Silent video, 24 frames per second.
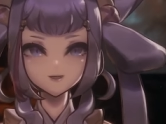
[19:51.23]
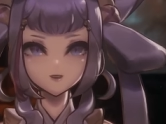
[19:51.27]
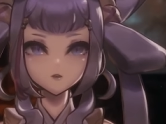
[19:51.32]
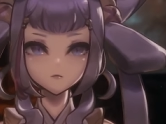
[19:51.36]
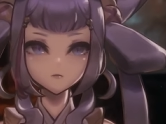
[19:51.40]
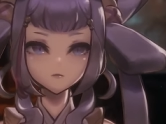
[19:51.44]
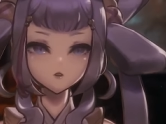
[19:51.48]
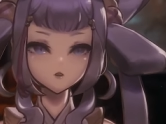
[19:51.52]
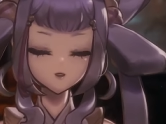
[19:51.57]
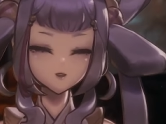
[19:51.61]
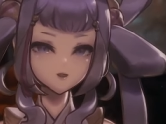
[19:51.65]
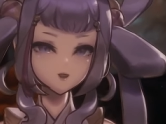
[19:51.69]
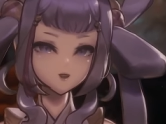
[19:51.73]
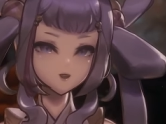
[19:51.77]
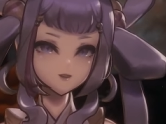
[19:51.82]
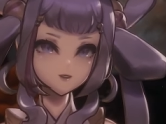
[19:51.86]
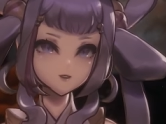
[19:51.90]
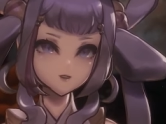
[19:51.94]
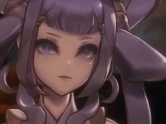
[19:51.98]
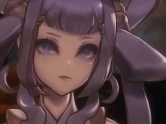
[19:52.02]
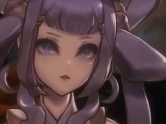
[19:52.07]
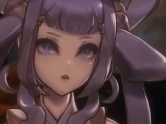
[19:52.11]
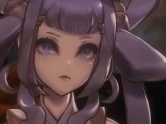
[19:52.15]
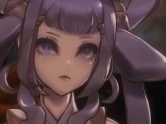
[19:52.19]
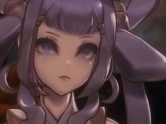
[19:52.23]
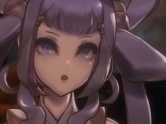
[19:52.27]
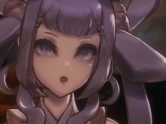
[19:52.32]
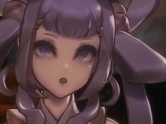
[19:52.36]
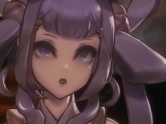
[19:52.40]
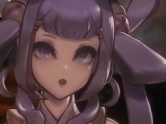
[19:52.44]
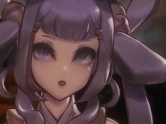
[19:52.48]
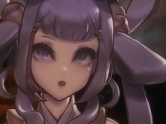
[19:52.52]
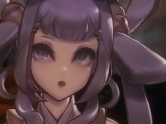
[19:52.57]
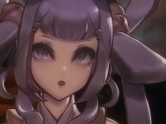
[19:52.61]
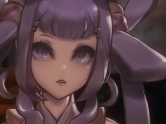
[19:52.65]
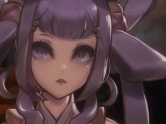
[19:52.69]
but times when you're
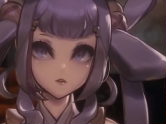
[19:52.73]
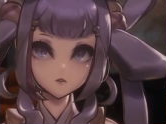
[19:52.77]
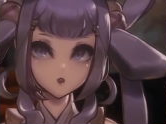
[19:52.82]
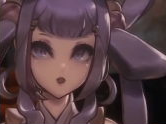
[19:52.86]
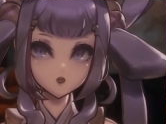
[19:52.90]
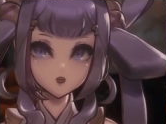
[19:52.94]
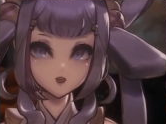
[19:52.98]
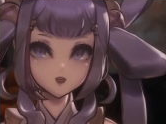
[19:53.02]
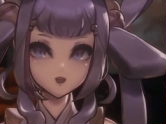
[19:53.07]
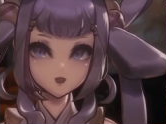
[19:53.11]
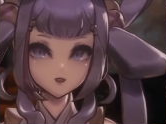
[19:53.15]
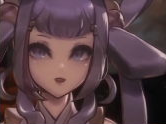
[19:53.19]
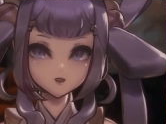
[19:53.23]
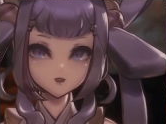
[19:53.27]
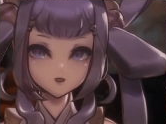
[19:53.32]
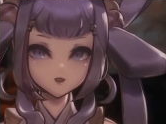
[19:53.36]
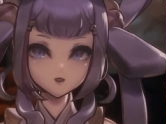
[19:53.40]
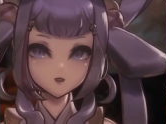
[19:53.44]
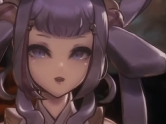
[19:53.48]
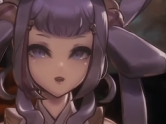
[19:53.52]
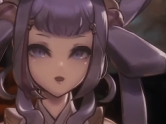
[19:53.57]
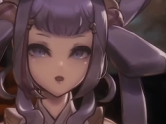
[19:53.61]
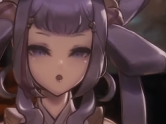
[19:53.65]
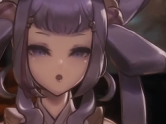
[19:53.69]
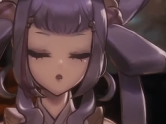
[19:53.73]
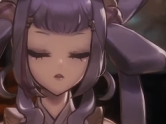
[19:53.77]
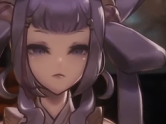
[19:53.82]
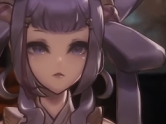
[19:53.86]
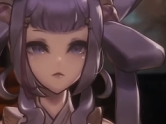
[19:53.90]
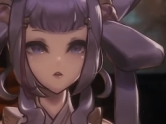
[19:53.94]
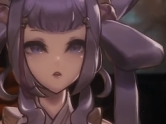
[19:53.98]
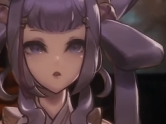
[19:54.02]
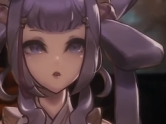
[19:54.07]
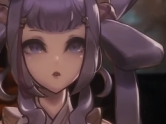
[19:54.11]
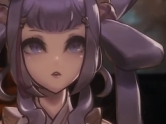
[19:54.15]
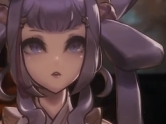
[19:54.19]
lonely are the
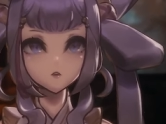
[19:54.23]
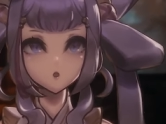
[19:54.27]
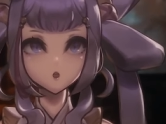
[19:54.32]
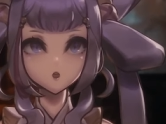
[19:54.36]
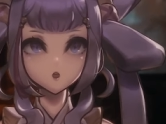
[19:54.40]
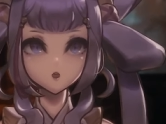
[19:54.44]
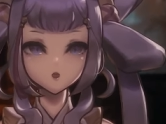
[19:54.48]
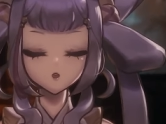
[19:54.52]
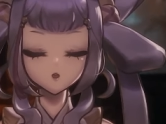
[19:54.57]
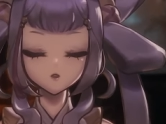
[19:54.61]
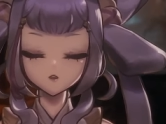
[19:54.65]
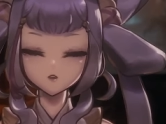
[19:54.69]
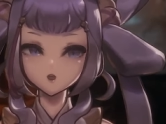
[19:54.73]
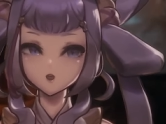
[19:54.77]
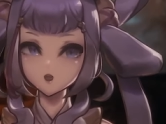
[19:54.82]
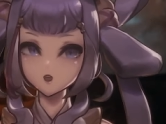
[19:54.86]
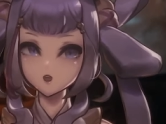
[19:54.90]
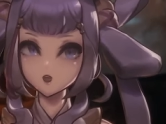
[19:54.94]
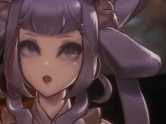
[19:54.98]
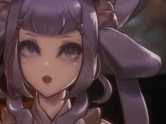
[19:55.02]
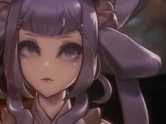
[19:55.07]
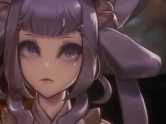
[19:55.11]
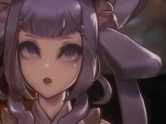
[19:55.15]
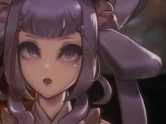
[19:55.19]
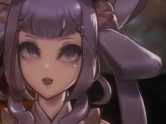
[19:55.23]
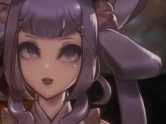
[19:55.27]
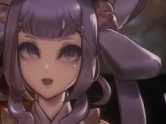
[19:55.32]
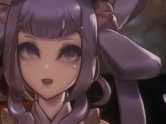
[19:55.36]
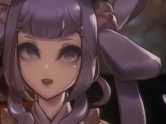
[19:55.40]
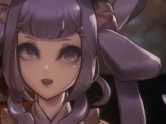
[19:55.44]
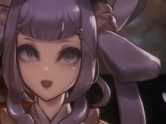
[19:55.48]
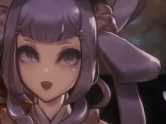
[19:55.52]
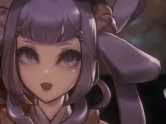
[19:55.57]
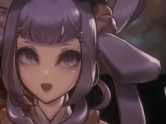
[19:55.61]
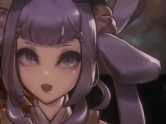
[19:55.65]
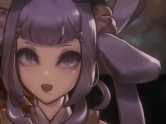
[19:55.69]
perfect time to
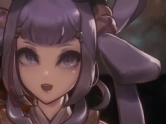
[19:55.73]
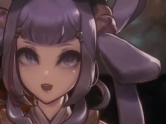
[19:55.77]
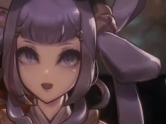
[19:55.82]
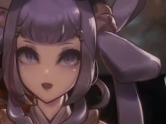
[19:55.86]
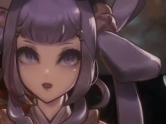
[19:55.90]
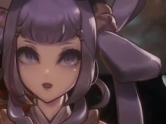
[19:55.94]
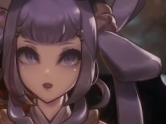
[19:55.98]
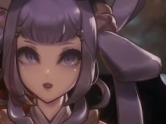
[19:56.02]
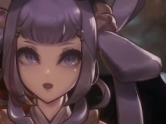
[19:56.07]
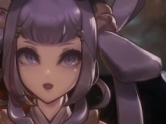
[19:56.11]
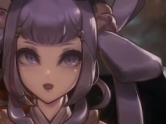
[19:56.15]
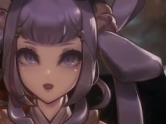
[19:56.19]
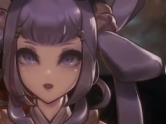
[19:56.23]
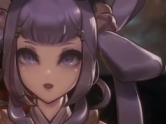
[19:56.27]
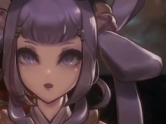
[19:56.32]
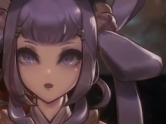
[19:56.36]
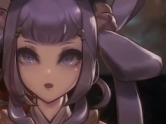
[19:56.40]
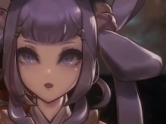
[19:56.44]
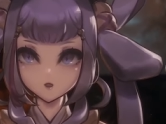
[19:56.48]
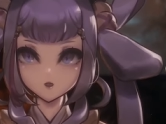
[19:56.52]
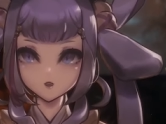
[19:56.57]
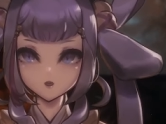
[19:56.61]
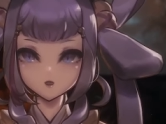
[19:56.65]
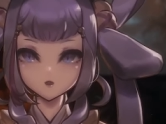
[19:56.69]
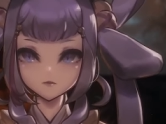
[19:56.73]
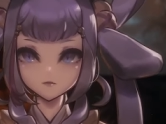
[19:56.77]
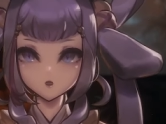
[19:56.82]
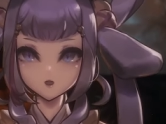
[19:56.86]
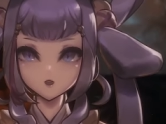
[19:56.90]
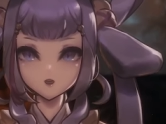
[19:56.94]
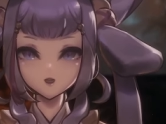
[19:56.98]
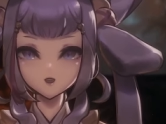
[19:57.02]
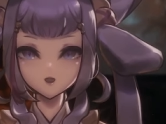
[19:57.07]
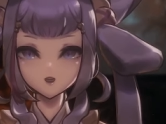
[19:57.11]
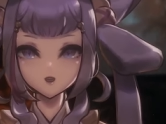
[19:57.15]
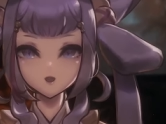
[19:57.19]
dedicate yourself to writing
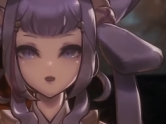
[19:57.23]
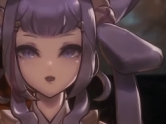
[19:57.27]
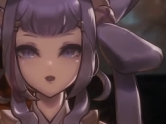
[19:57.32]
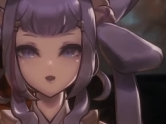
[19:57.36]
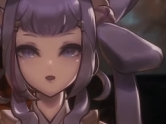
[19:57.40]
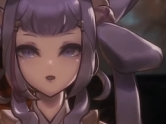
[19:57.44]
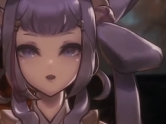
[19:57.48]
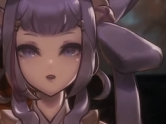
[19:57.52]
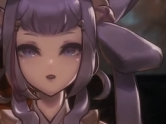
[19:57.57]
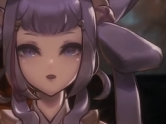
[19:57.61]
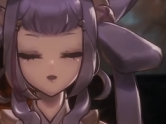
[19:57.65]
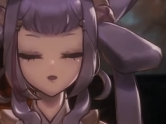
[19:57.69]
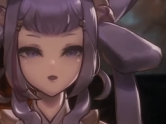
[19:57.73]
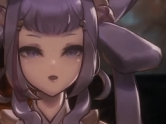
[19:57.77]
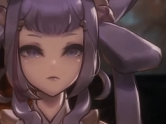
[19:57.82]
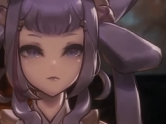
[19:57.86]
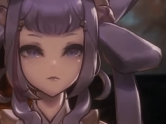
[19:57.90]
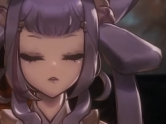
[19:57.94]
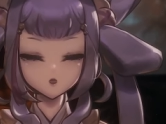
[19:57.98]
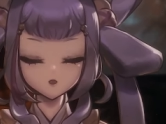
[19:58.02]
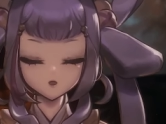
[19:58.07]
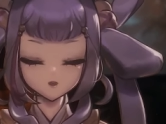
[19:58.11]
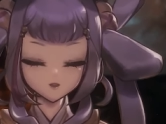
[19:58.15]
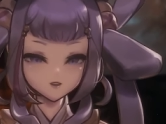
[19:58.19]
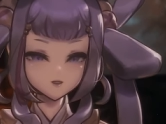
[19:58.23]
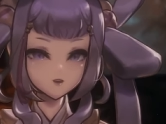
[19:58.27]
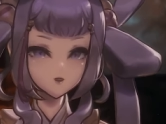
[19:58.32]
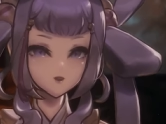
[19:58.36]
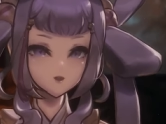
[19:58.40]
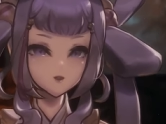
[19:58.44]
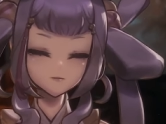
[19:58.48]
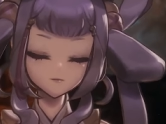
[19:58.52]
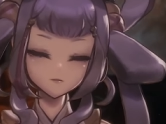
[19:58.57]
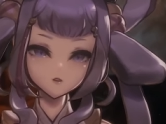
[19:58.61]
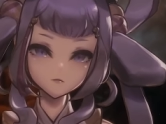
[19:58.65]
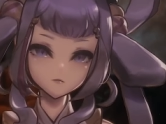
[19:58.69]
positive
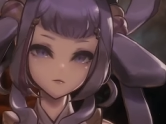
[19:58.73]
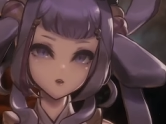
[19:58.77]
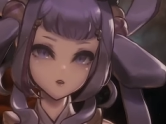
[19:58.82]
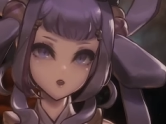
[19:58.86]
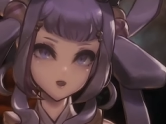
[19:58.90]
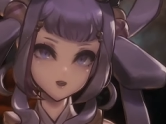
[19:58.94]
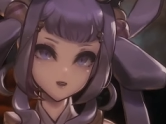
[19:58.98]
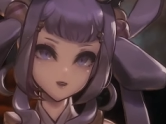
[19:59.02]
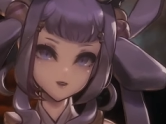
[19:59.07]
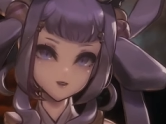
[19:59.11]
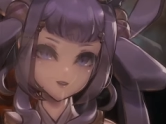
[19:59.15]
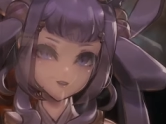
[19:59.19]
memories.